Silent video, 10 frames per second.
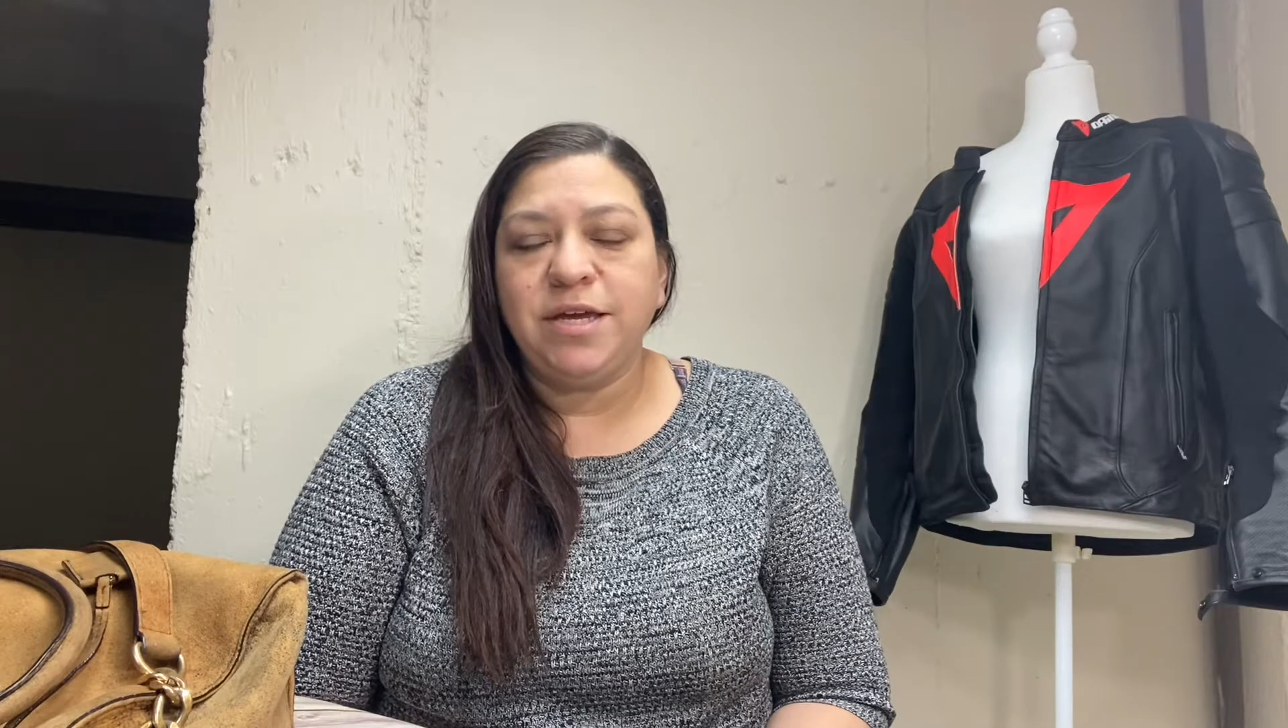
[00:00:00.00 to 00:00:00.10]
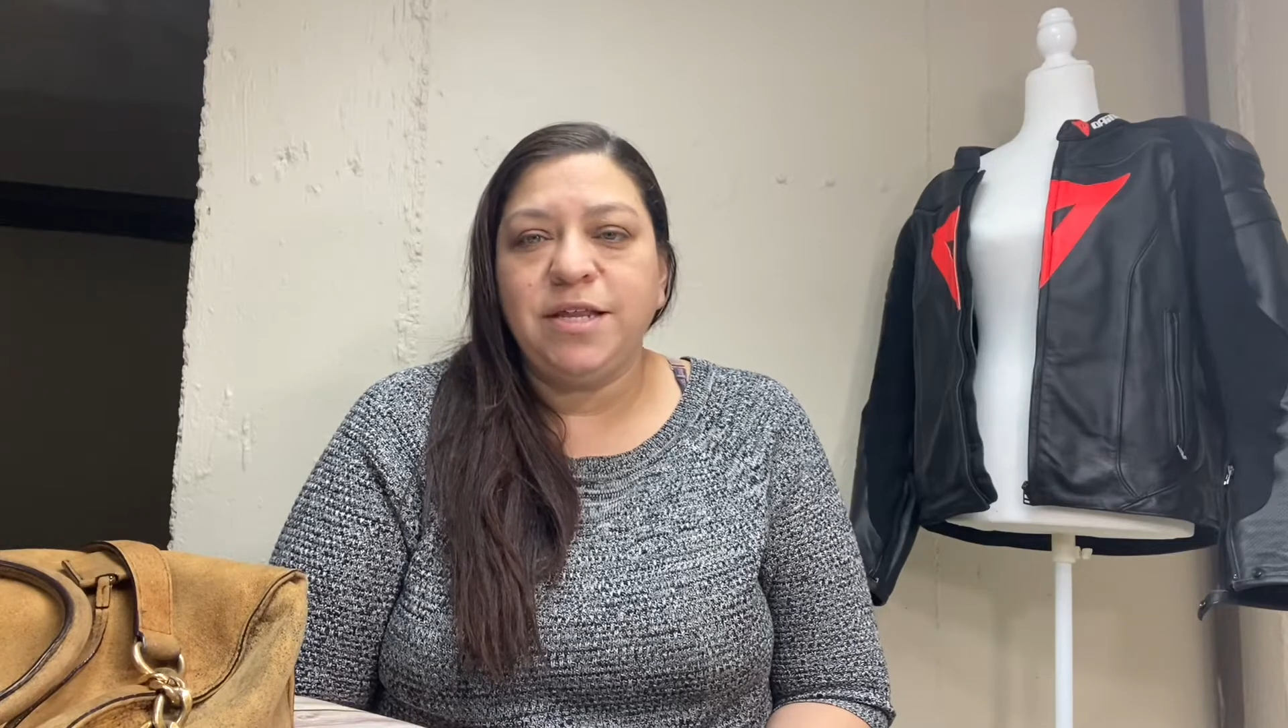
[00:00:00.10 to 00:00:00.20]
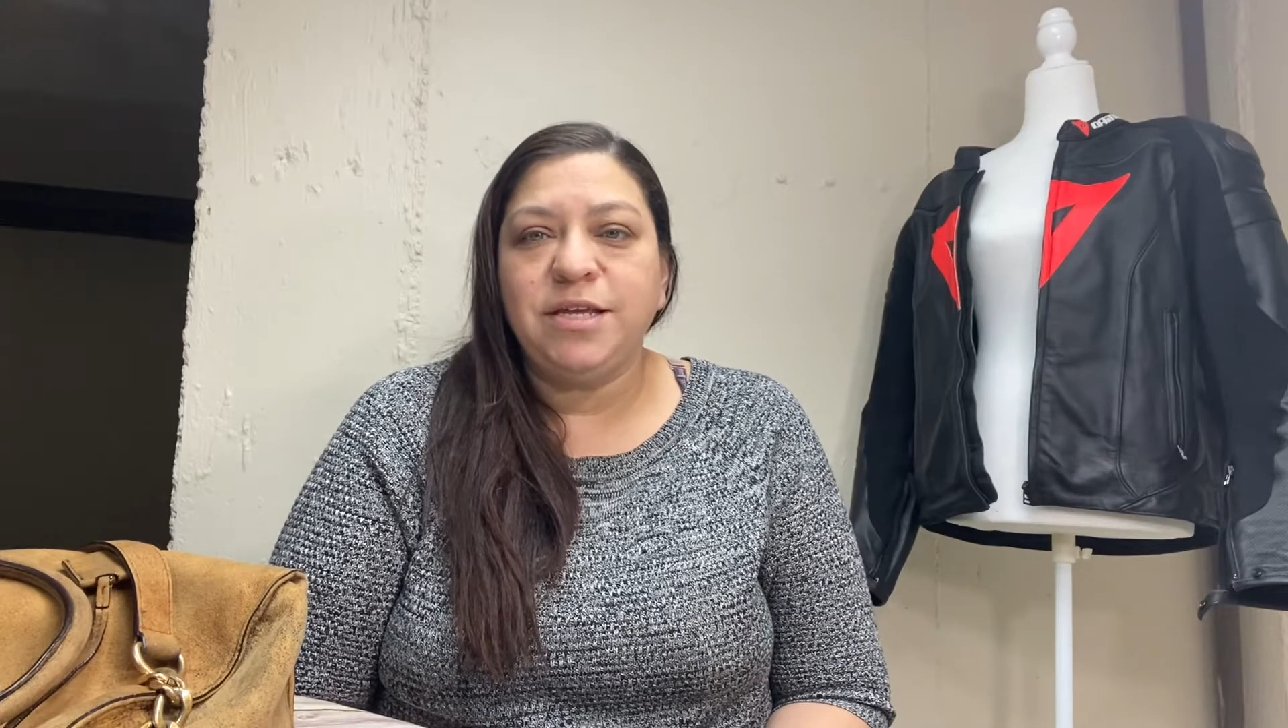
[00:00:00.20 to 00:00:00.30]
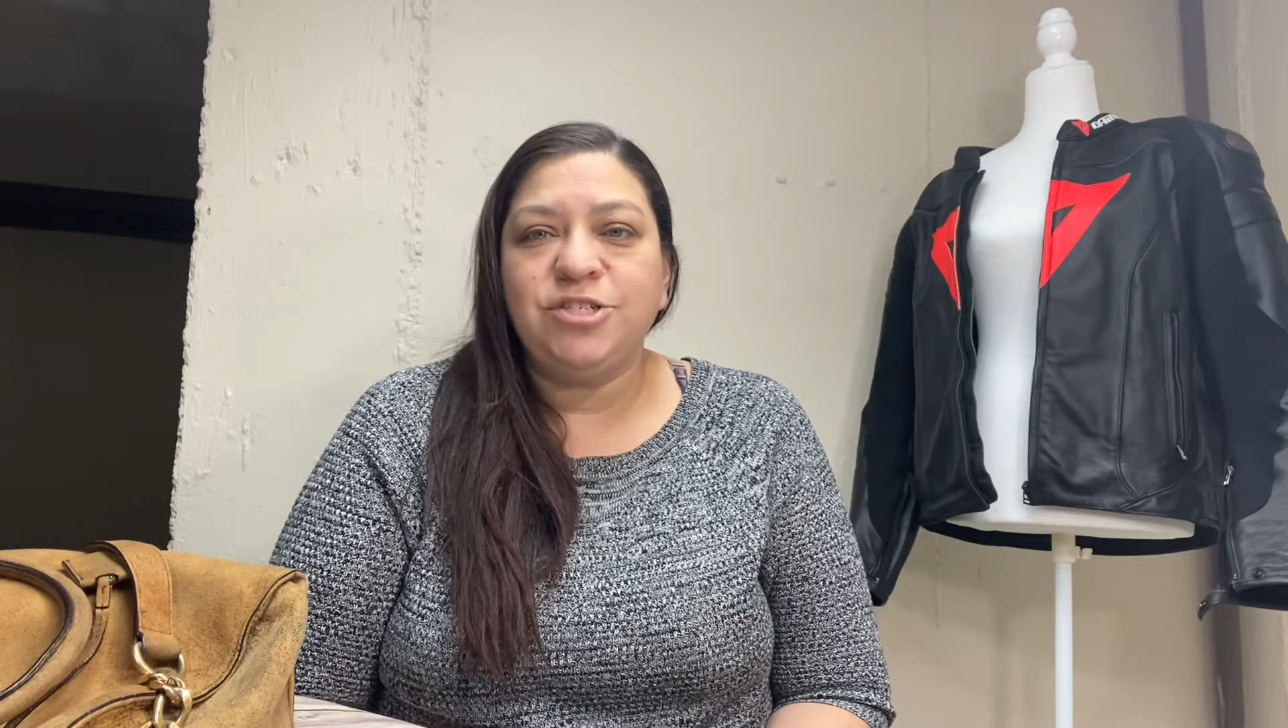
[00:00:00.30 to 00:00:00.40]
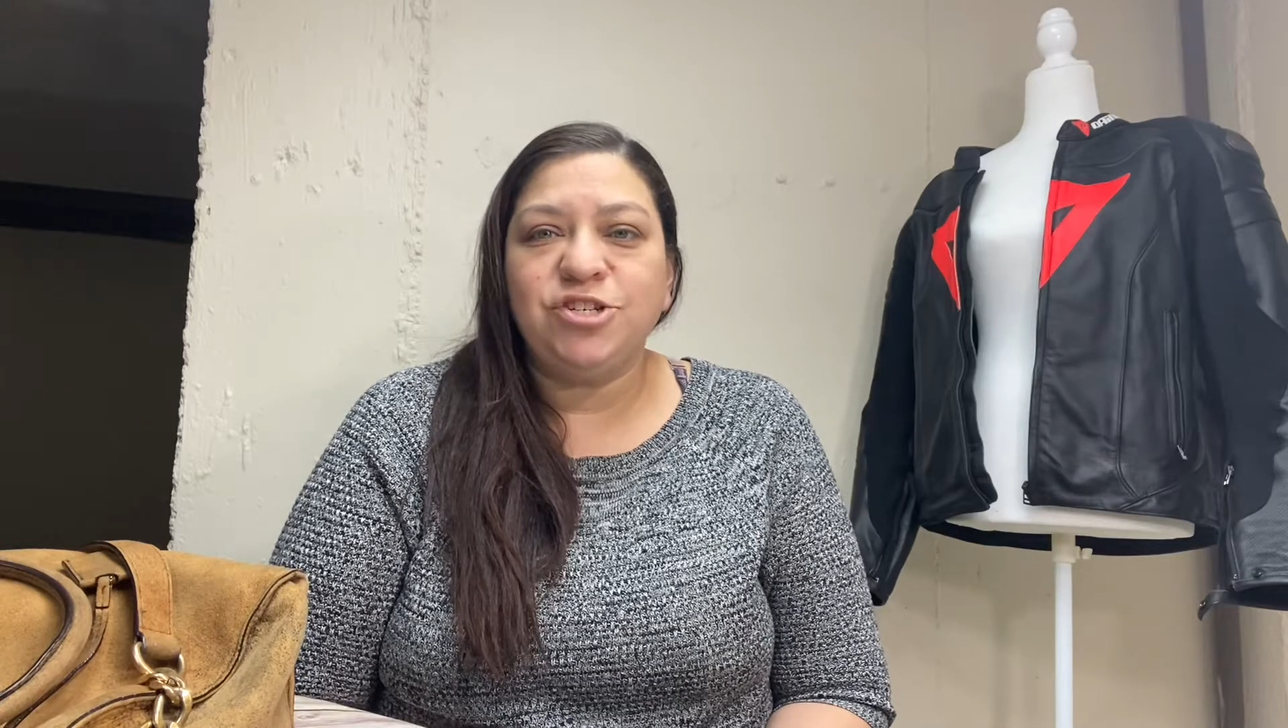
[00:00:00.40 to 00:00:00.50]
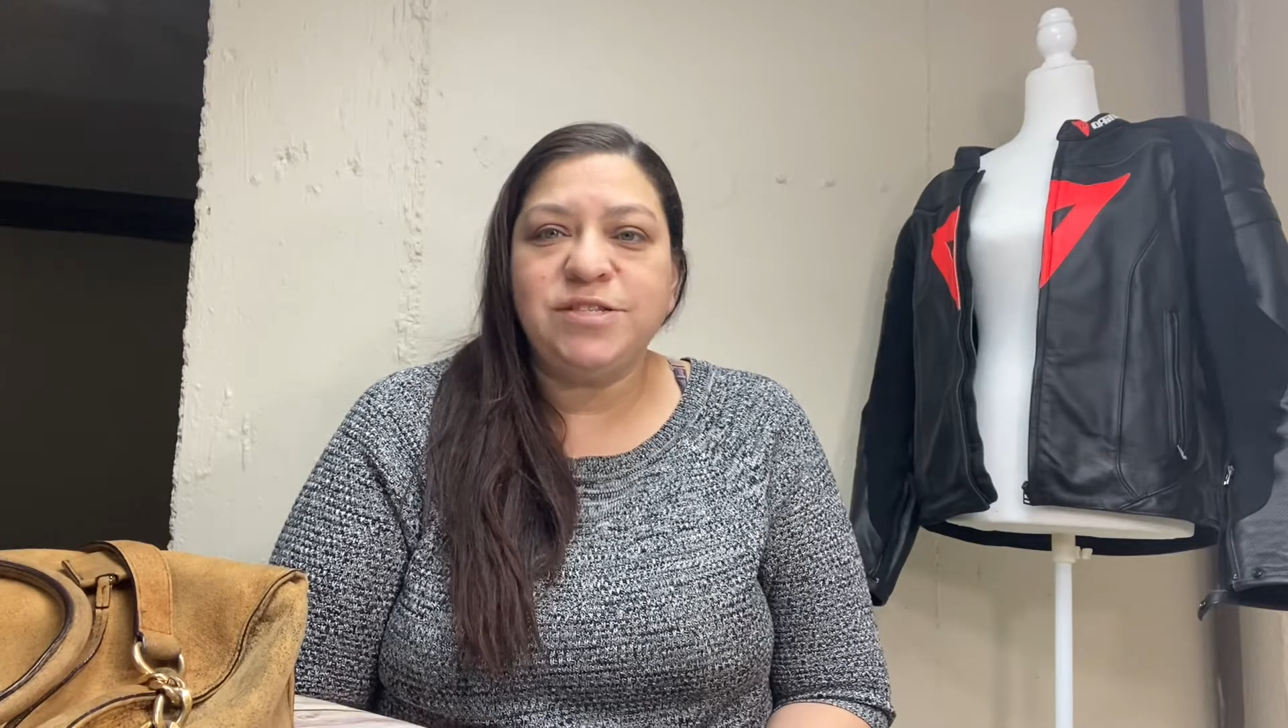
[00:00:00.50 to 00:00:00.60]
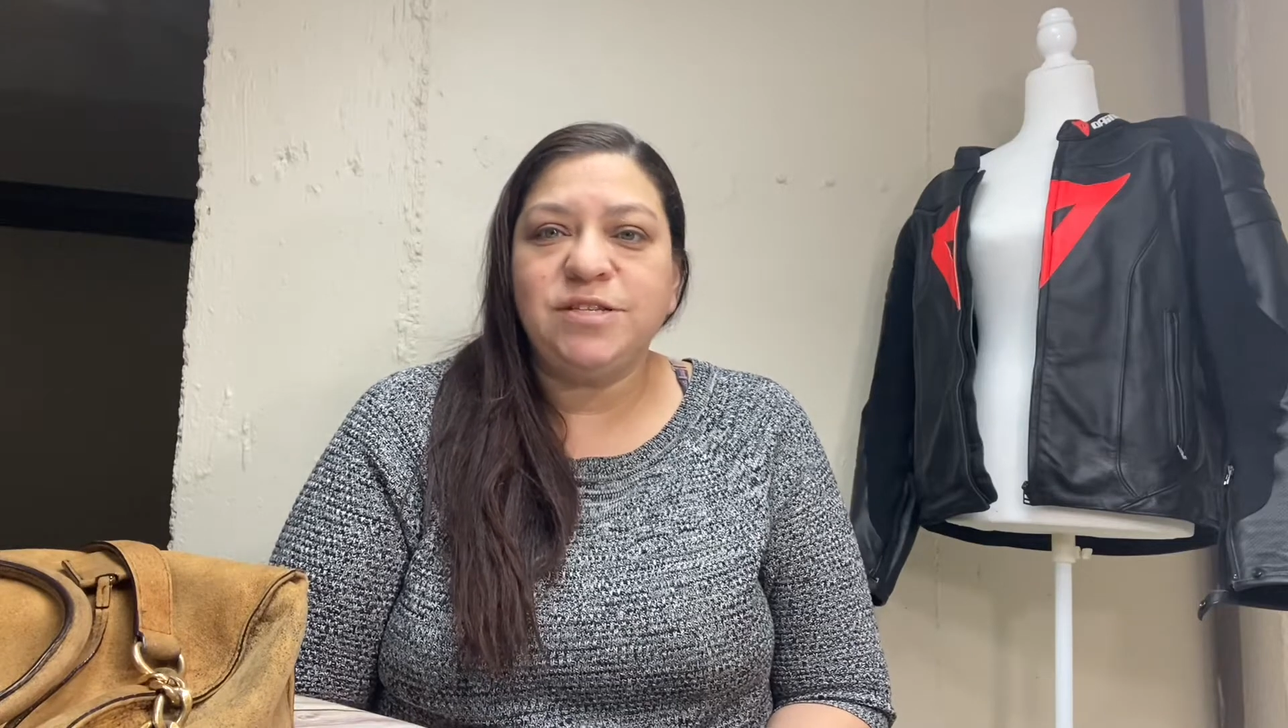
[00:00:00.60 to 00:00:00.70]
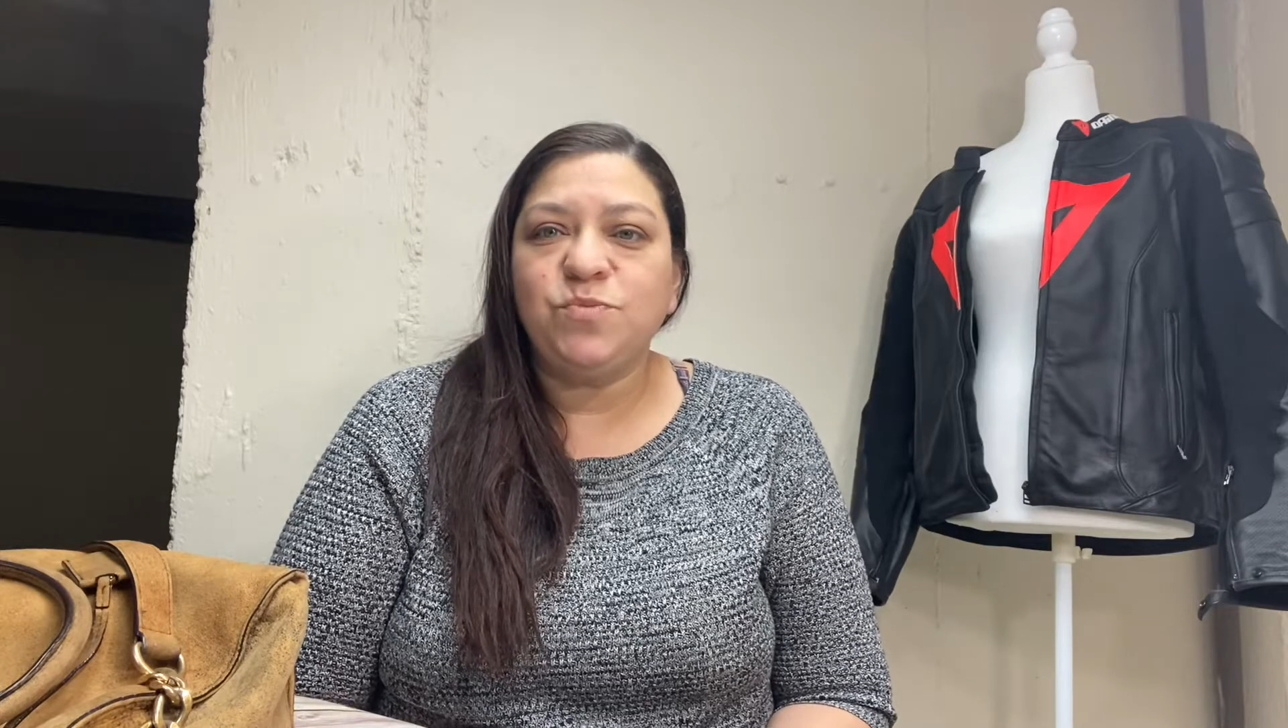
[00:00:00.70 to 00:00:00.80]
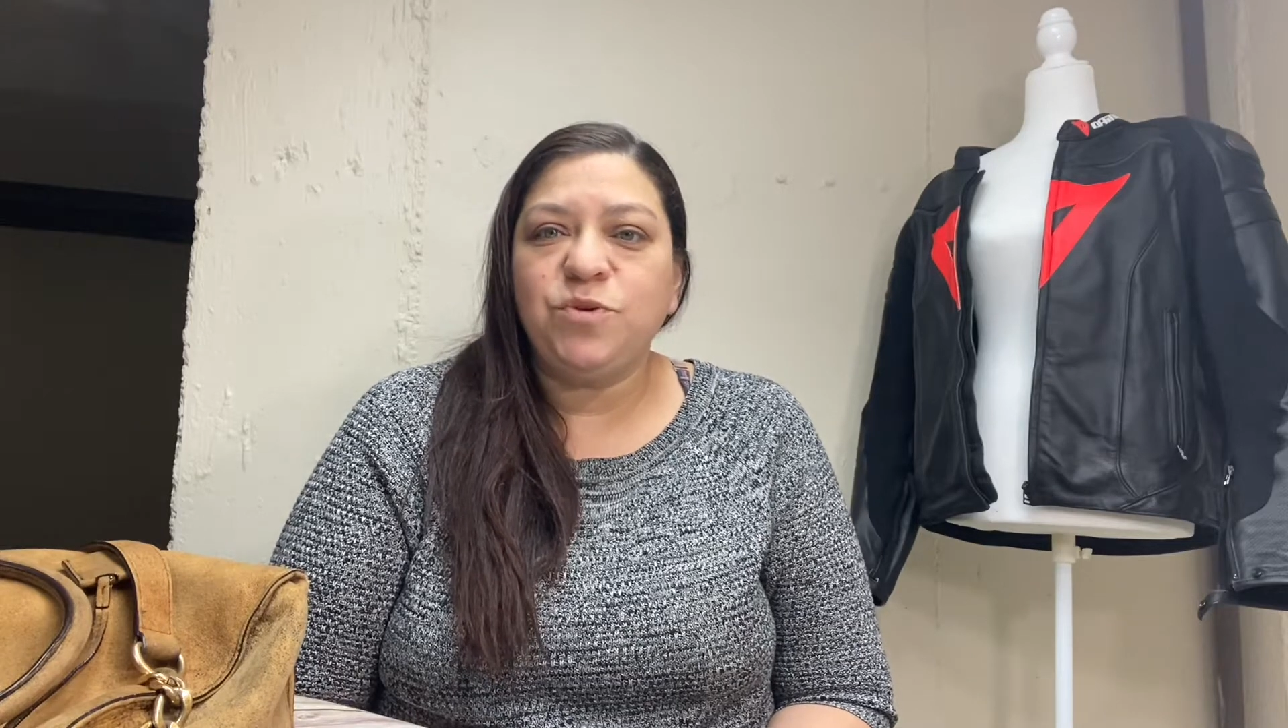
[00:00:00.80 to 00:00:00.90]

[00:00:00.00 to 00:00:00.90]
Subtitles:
It just is